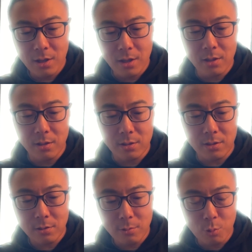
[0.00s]

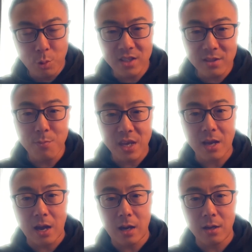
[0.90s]
is with the
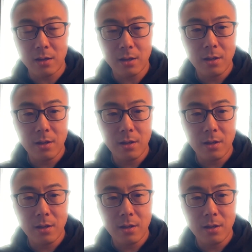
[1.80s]
MiCAR,